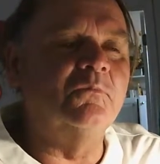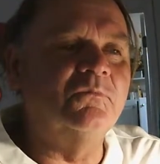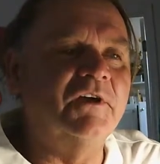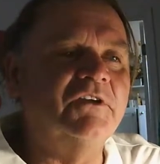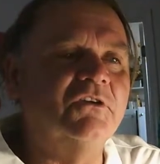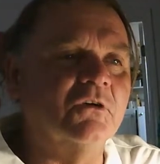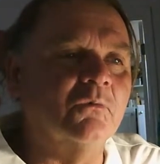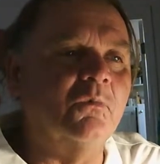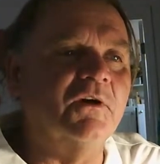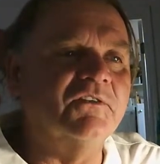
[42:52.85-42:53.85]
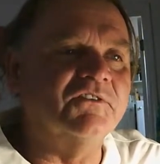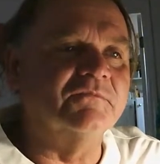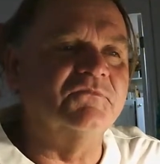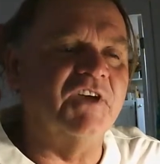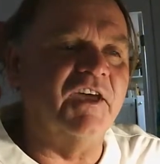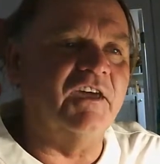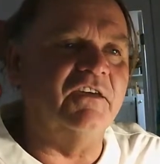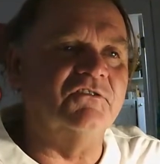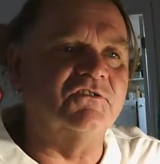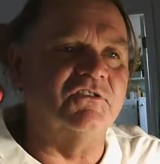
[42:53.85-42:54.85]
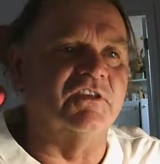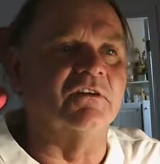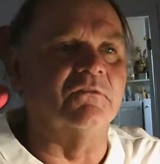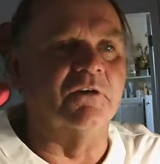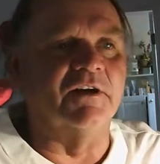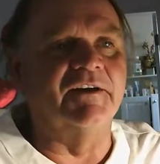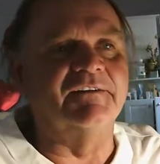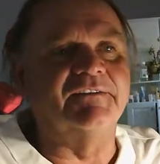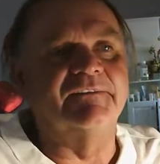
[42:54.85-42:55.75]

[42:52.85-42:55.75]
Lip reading: that you're wanting some change there, right?